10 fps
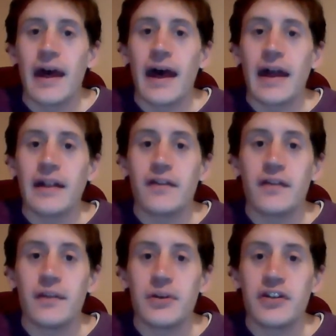and the
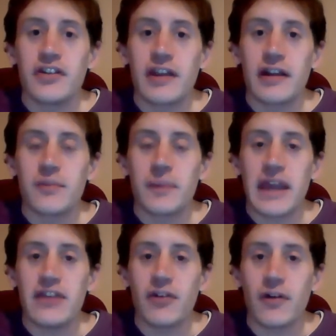British English
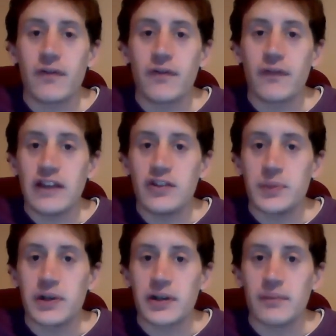page on
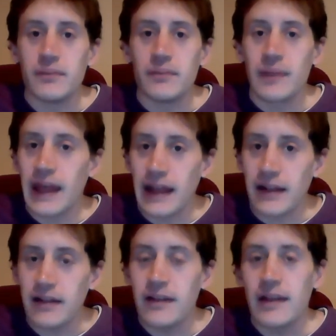Facebook
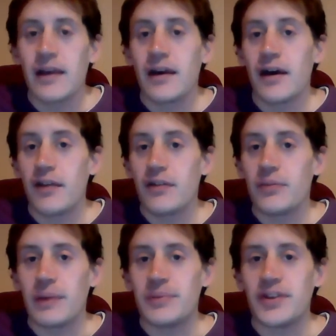and other
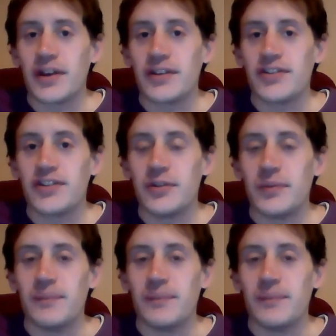websites too.